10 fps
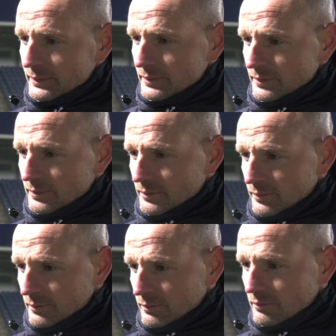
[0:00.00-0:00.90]
That's
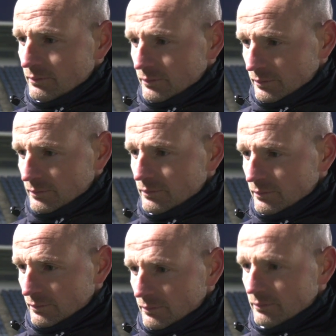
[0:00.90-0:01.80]
because you had a
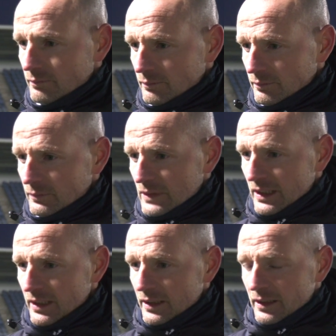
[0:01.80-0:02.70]

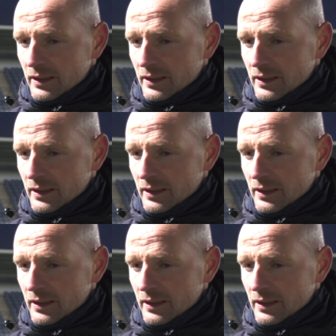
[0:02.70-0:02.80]
horrendous week